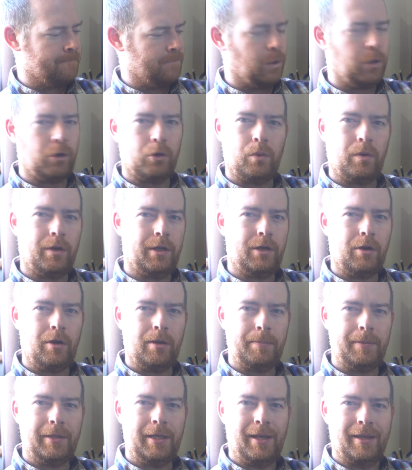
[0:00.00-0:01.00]
not quite an
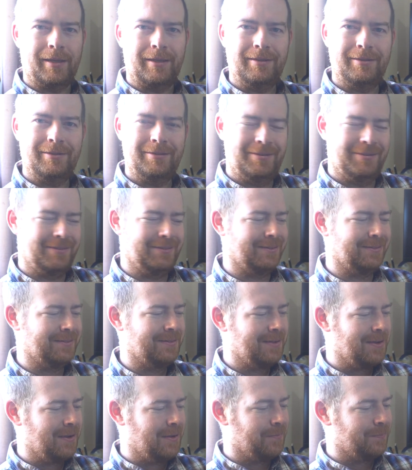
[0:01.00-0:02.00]
IPA.
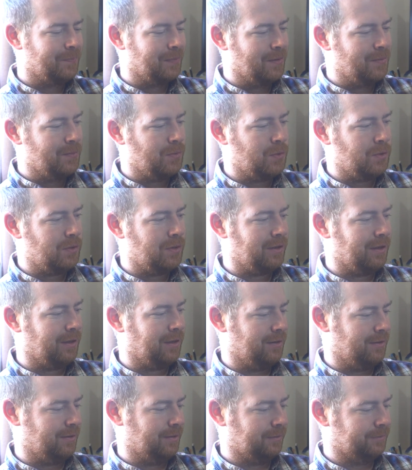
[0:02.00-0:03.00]
More
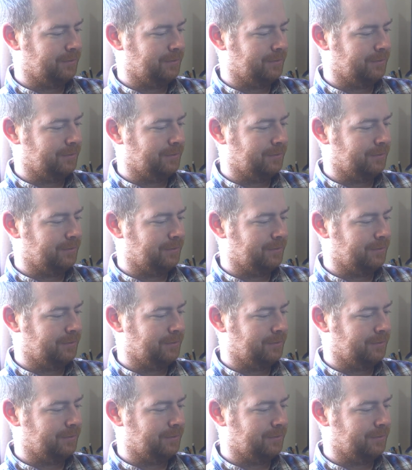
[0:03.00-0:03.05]
like,